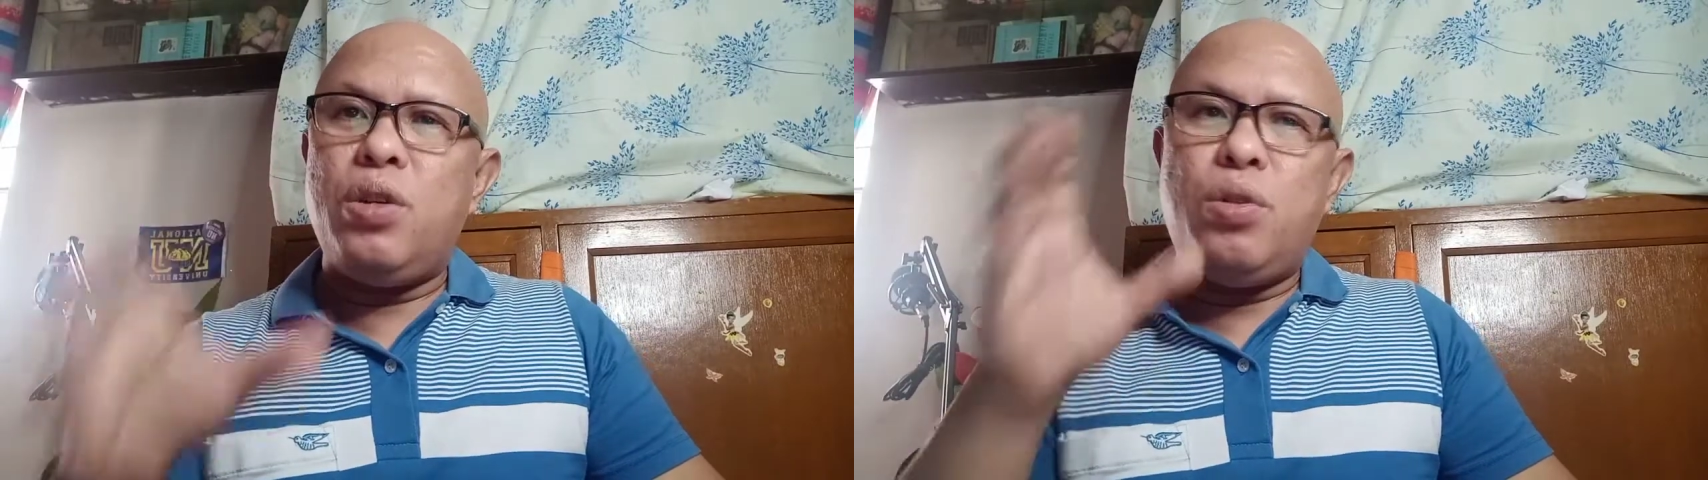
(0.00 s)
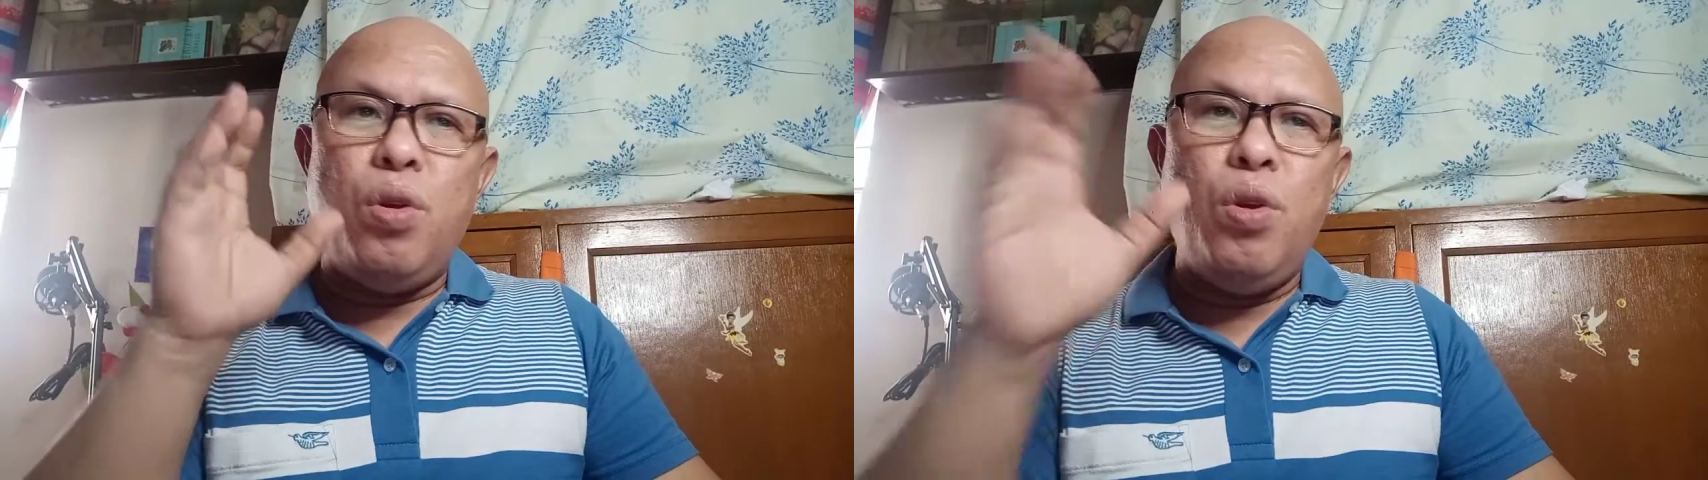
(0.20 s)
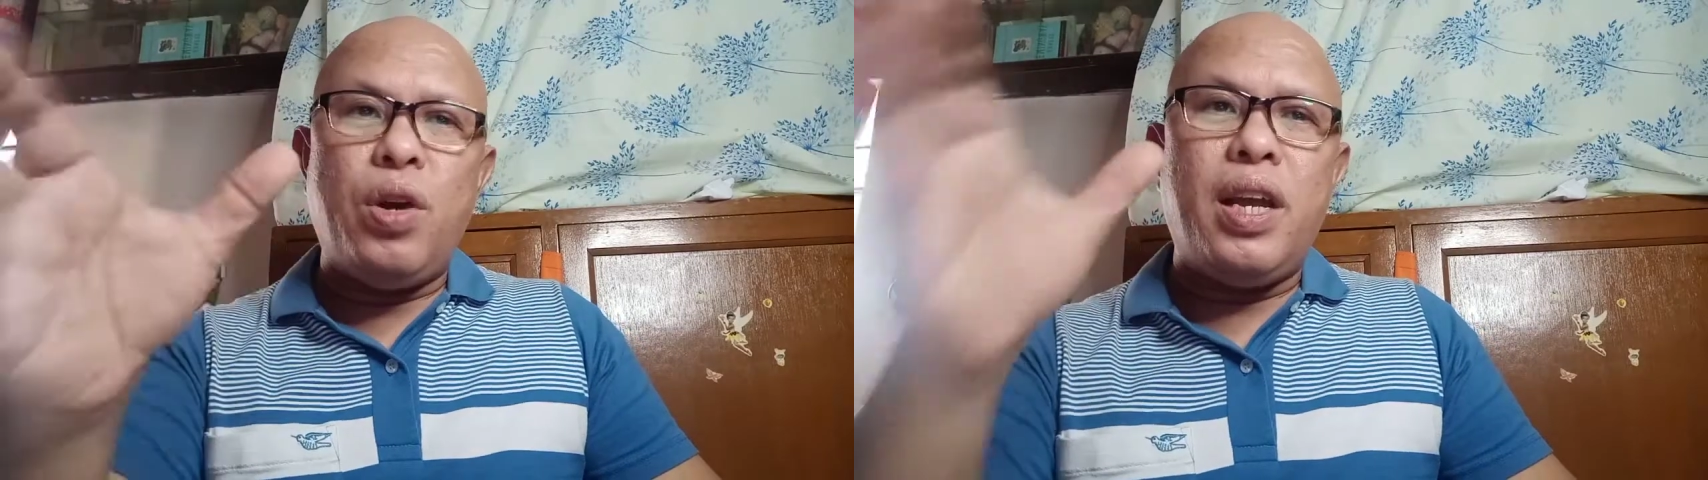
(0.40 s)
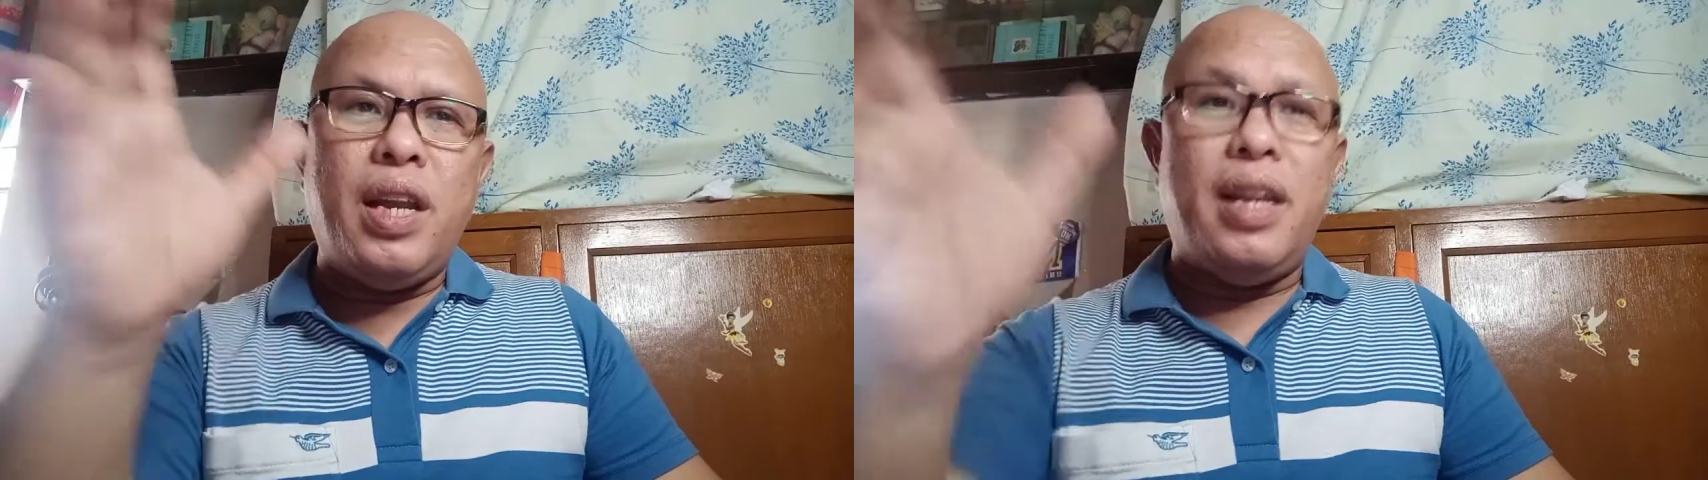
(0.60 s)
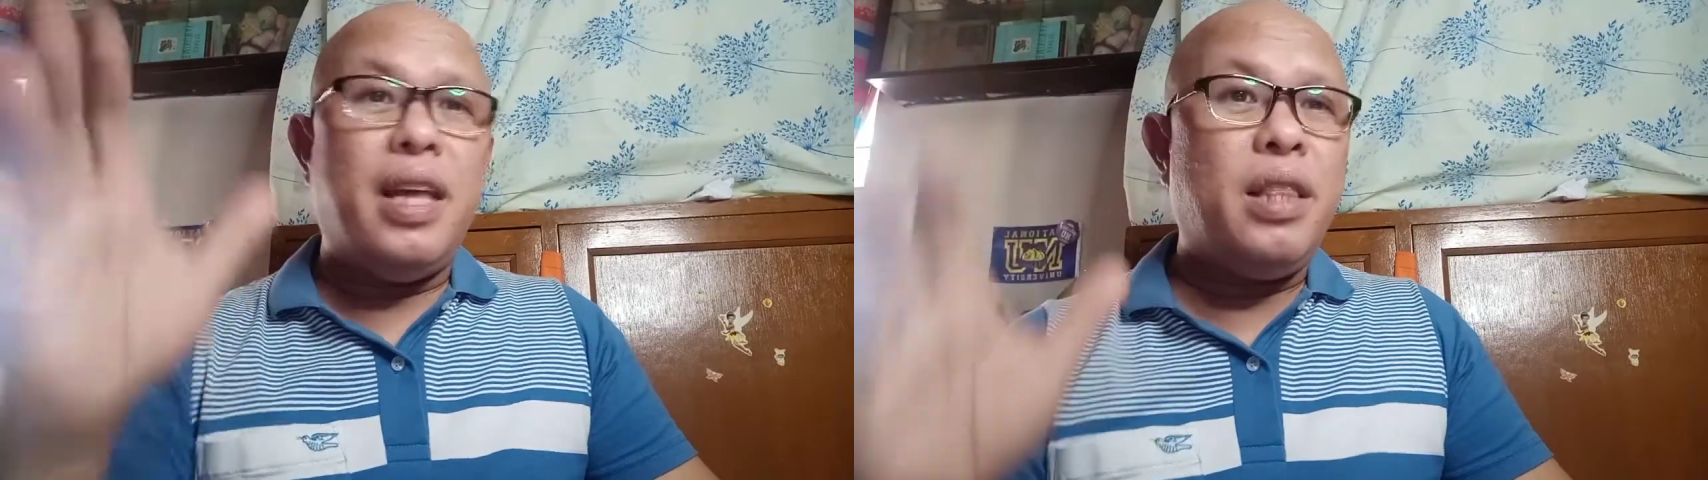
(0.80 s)
you to look
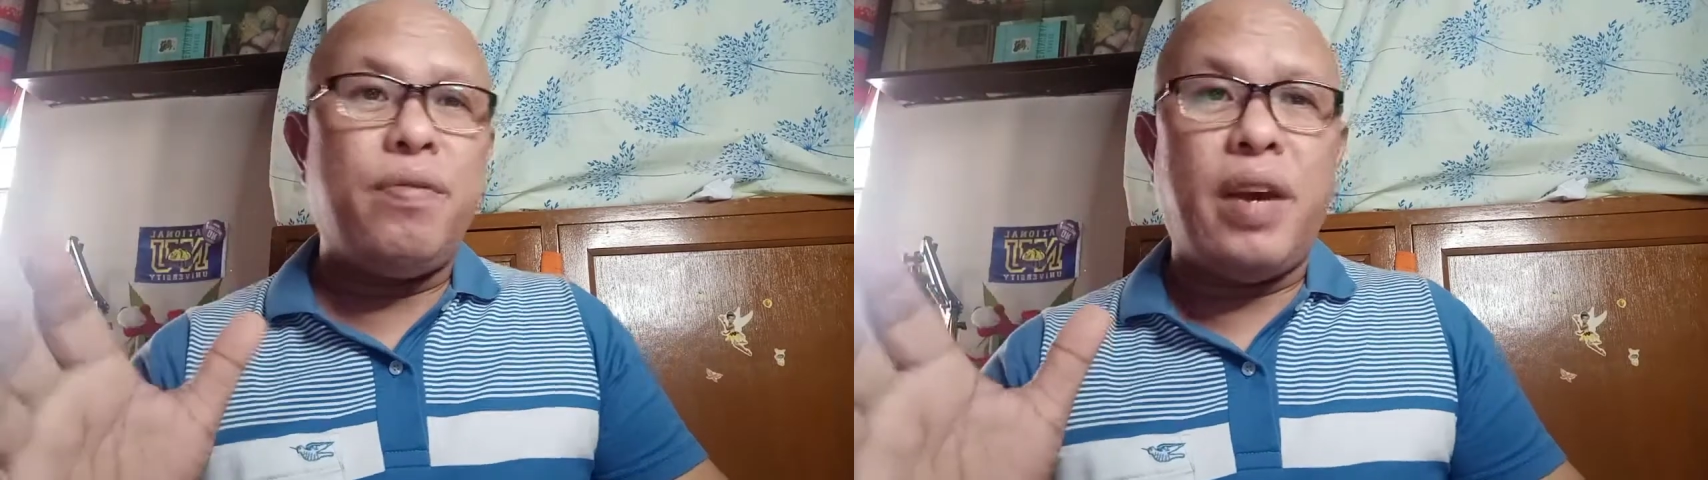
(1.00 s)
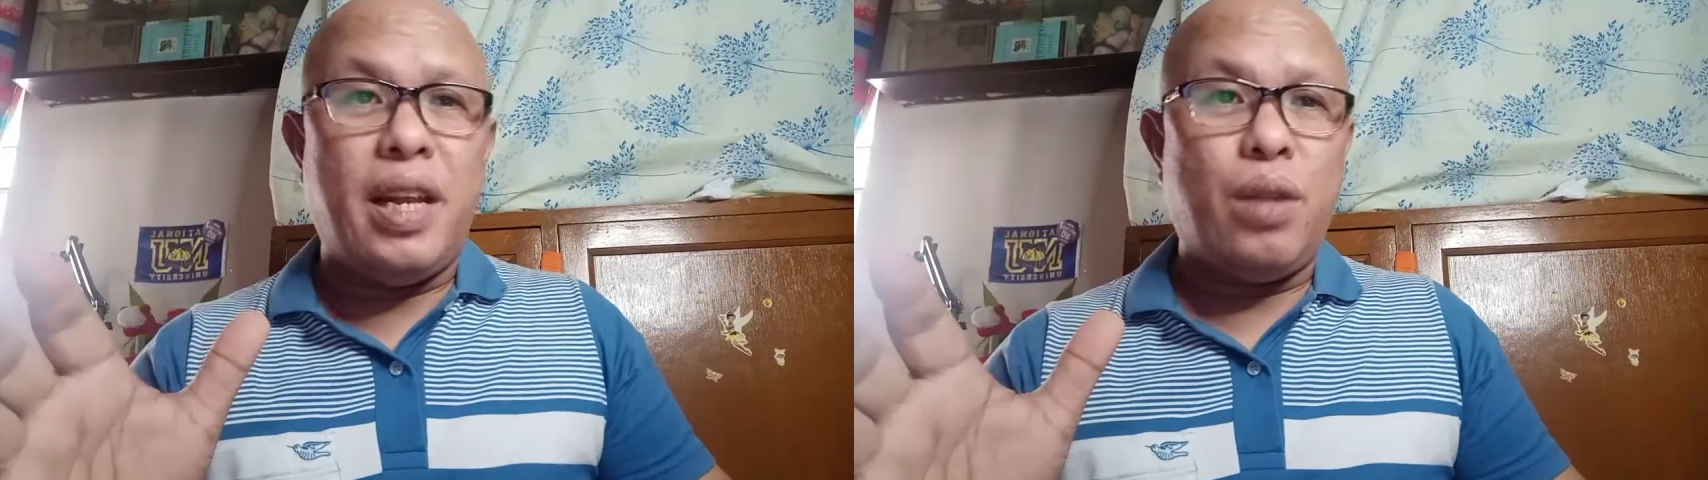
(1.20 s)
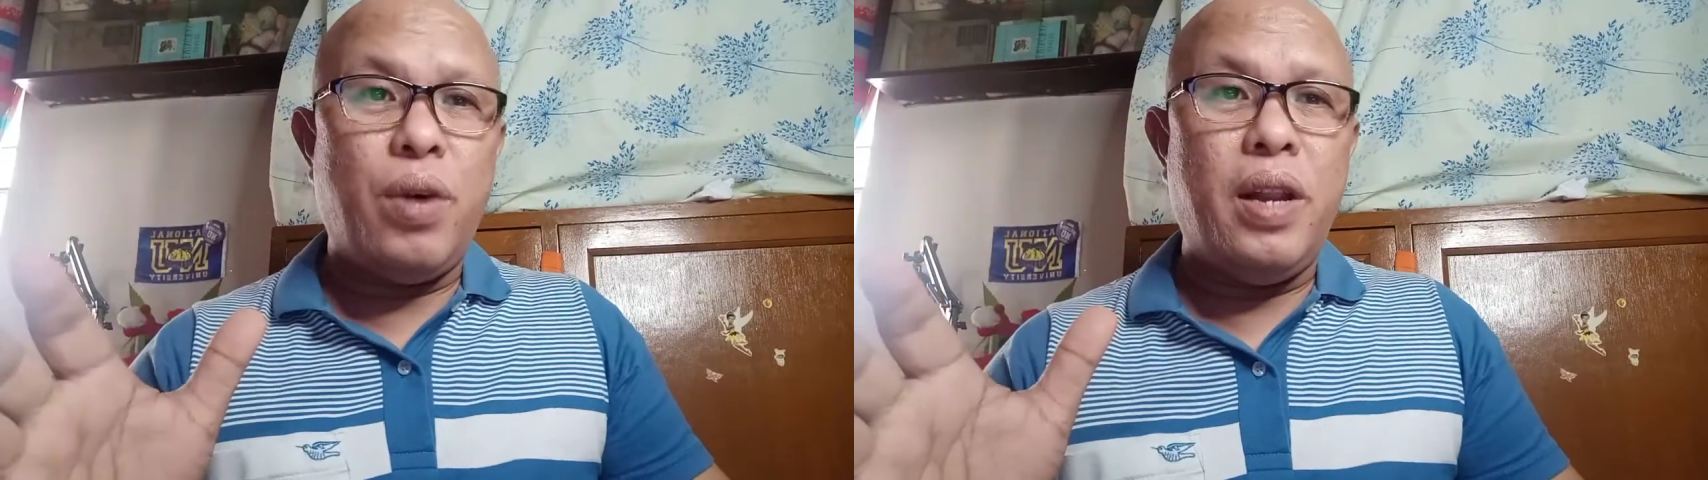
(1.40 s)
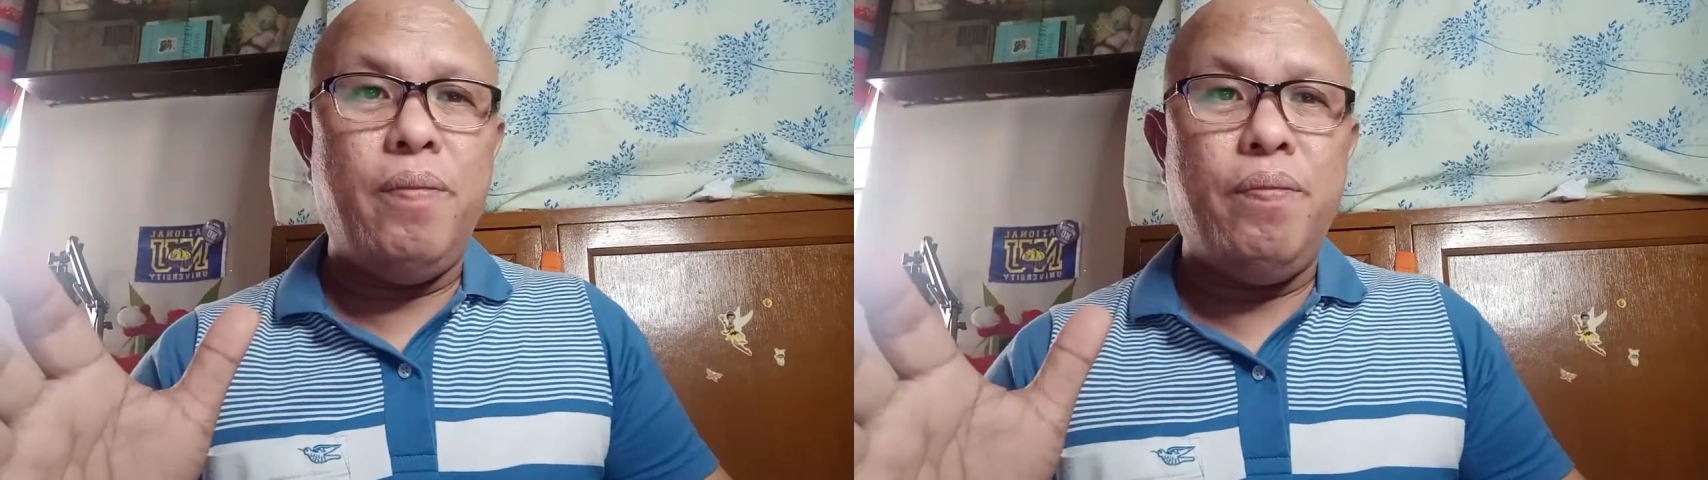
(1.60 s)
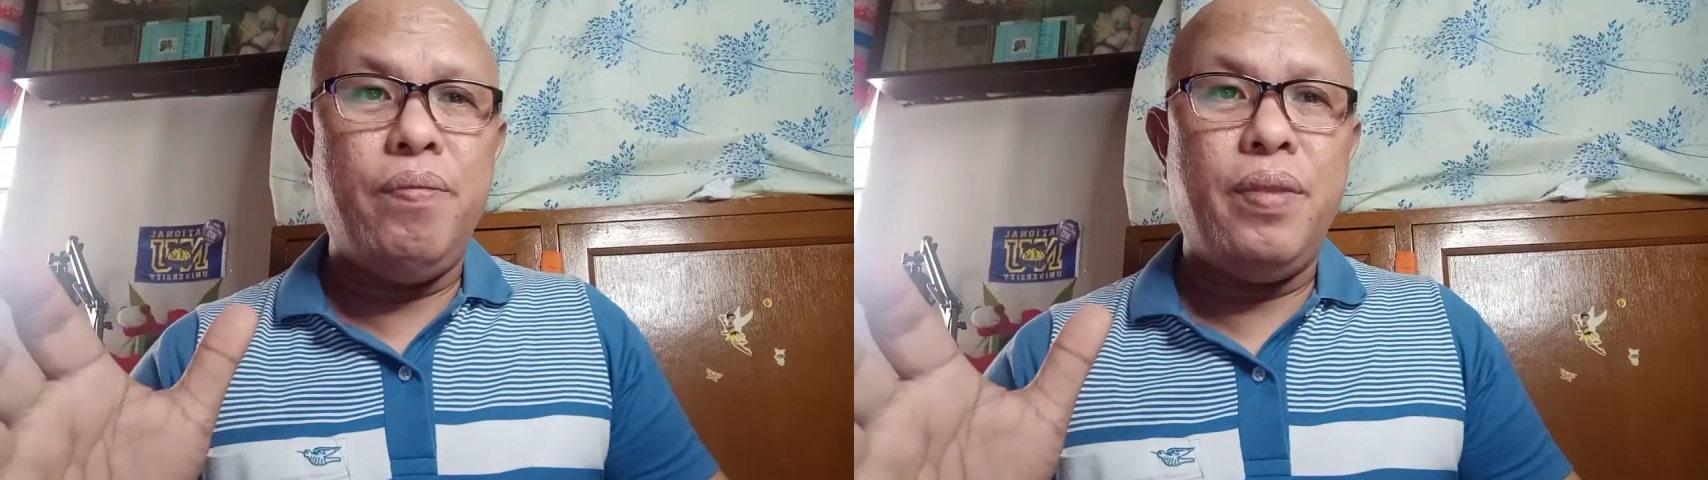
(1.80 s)
and identify that one.